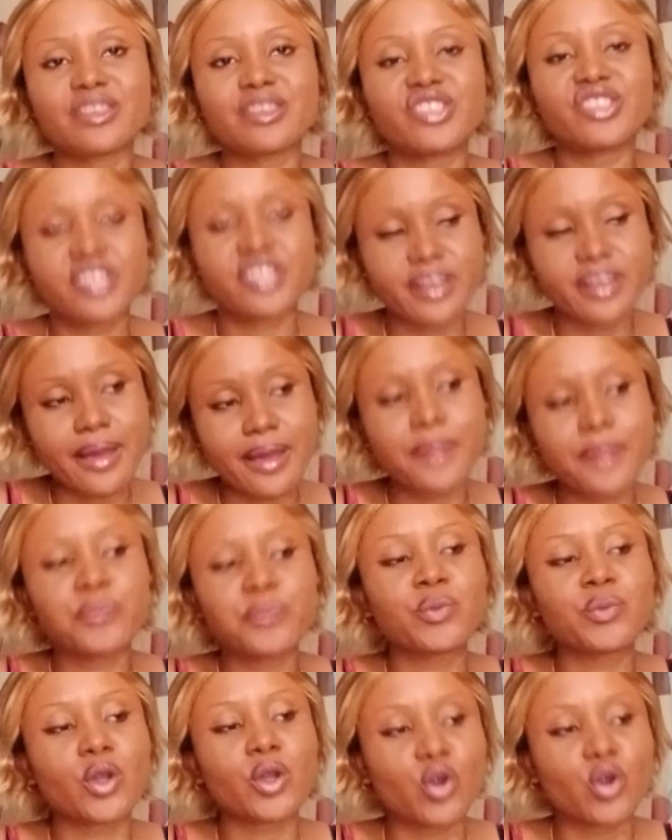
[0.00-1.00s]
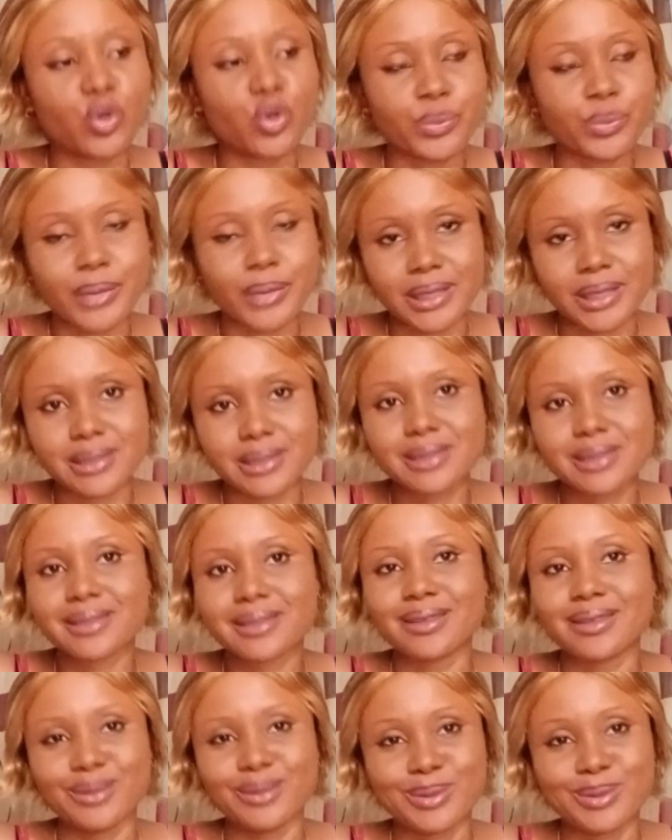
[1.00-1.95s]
share, comment.